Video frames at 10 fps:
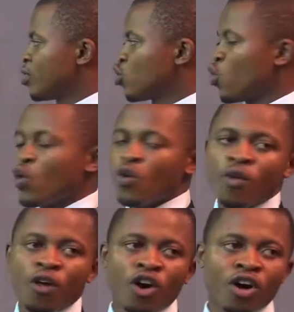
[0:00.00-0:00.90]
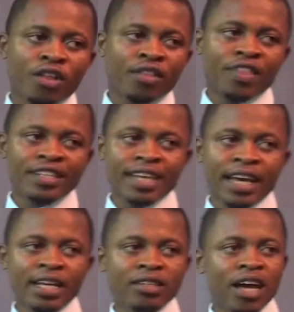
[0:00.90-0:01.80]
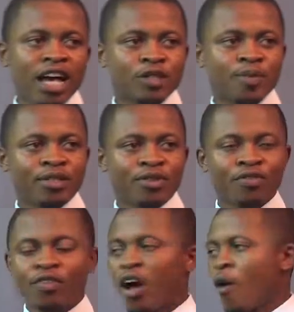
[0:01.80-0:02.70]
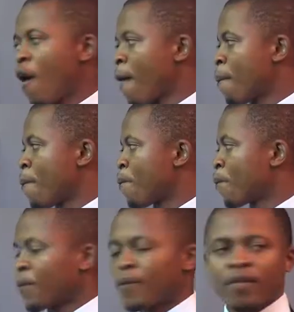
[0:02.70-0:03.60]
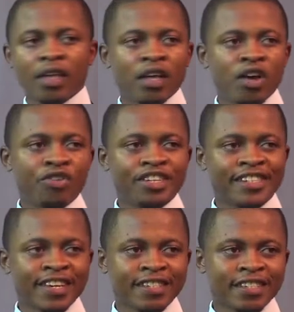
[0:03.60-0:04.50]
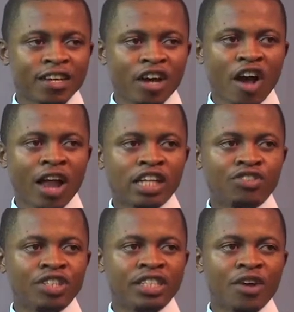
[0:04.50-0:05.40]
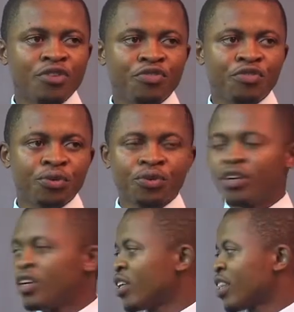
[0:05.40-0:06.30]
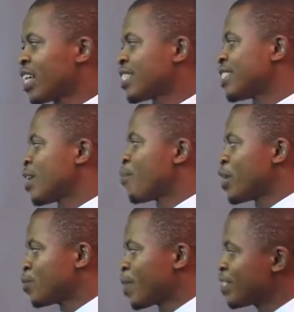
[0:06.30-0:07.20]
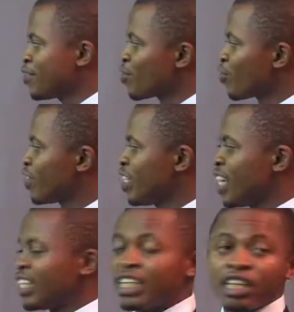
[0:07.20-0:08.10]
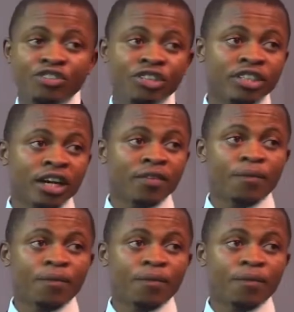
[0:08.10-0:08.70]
So the second aspect of our research, our literature review, that is the perspectives of e-learning literature.